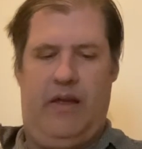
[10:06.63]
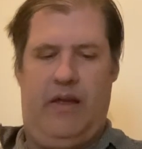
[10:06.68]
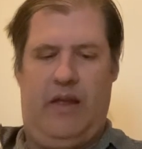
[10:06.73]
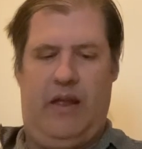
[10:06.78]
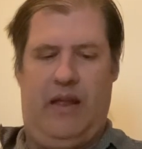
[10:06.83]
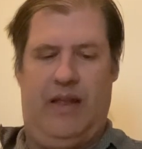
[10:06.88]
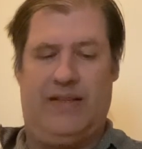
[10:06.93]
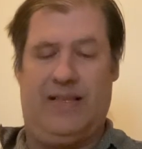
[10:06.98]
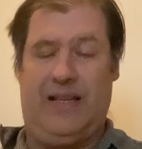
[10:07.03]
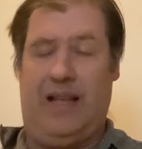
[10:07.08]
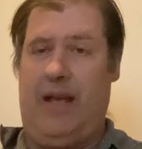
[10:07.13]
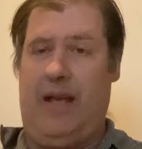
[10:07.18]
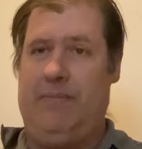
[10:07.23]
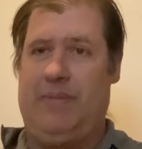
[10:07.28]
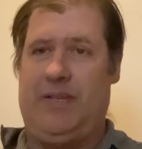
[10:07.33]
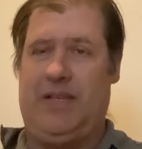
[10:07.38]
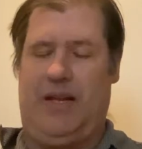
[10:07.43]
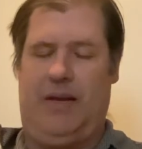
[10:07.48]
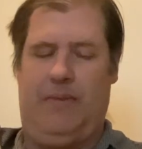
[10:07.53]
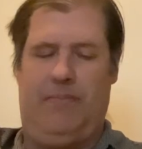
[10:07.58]
it's
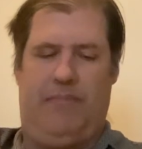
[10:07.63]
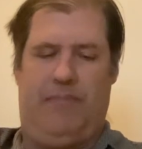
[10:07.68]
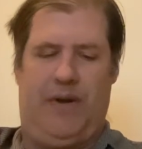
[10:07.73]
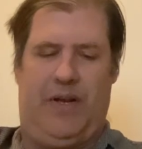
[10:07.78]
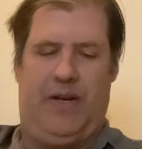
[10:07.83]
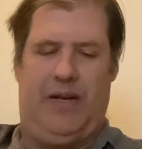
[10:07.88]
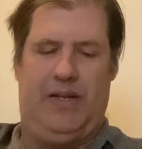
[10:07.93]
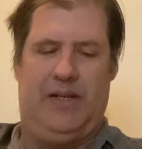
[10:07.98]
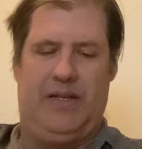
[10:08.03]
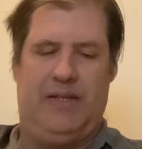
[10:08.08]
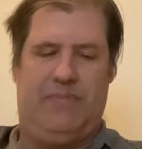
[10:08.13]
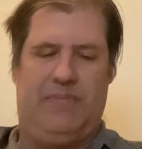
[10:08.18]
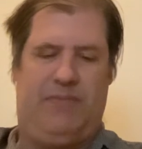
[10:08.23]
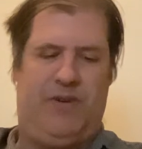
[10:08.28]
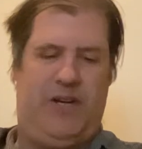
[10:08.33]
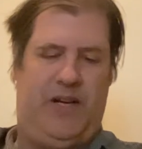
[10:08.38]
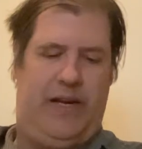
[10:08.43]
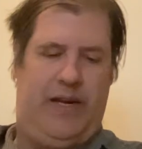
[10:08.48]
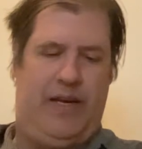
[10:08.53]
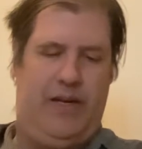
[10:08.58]
empty, but it is
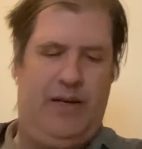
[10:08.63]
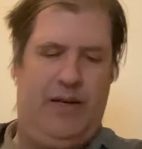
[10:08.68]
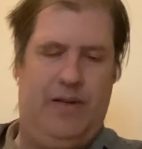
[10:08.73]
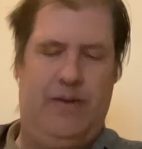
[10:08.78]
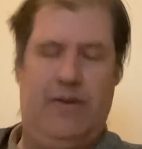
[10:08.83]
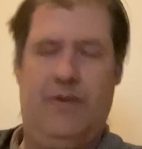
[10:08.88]
pretty.